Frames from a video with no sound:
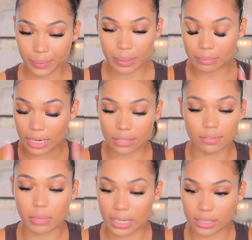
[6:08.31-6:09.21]
I'm not even
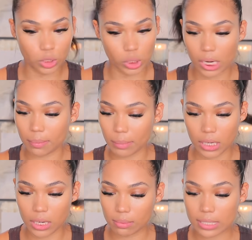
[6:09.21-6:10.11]
about to try to make it
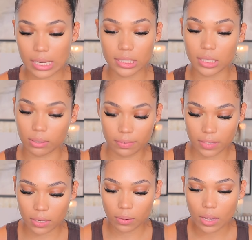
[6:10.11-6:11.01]
up because I don't even know.